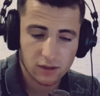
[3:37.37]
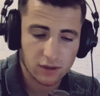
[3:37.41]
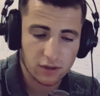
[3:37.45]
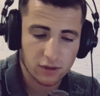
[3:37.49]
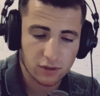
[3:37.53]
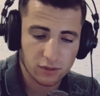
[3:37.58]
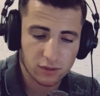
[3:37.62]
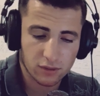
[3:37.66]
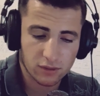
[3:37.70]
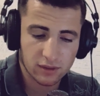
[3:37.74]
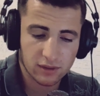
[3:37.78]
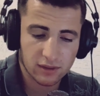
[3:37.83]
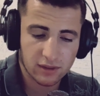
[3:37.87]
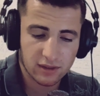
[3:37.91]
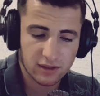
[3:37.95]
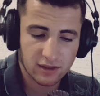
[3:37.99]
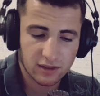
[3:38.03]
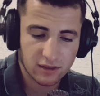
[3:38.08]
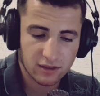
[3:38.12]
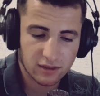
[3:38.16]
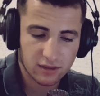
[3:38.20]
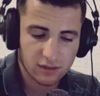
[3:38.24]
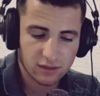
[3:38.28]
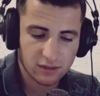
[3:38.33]
The
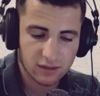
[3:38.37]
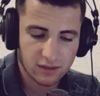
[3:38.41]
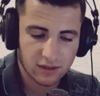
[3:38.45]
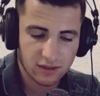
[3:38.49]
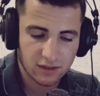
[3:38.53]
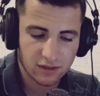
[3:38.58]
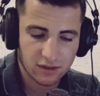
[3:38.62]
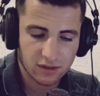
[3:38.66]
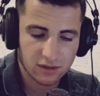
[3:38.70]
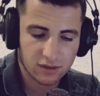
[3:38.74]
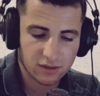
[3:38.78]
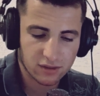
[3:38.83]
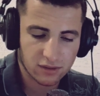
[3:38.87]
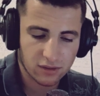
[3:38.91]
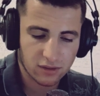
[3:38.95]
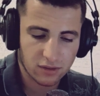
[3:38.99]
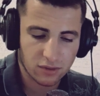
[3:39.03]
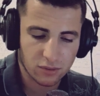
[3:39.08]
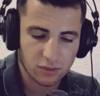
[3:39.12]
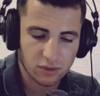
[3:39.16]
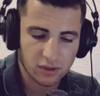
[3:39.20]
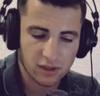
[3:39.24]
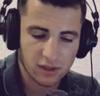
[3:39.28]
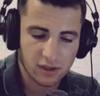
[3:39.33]
only thing
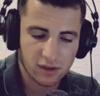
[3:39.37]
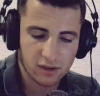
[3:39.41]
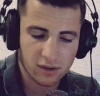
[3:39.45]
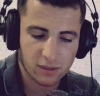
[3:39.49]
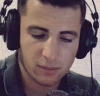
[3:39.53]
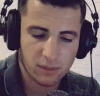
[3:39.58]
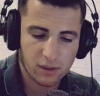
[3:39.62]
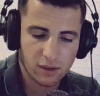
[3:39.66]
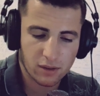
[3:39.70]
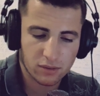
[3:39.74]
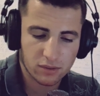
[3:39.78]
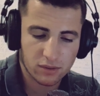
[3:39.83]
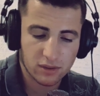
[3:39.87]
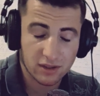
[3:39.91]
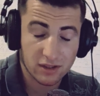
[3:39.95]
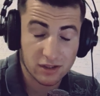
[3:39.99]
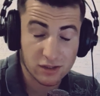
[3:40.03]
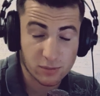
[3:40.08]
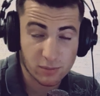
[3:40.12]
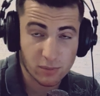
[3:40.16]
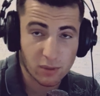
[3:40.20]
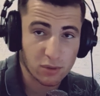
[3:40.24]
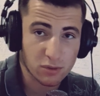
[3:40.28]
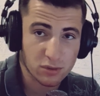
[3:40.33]
you care about
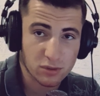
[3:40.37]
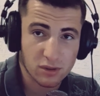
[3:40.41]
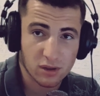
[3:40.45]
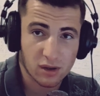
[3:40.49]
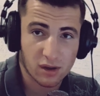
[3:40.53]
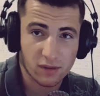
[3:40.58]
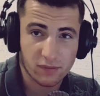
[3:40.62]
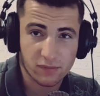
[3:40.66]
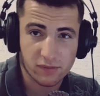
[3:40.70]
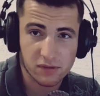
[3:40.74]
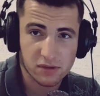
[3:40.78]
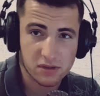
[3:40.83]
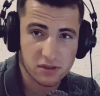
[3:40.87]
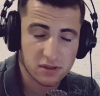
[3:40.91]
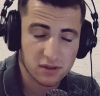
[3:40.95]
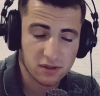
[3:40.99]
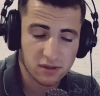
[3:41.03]
is post office.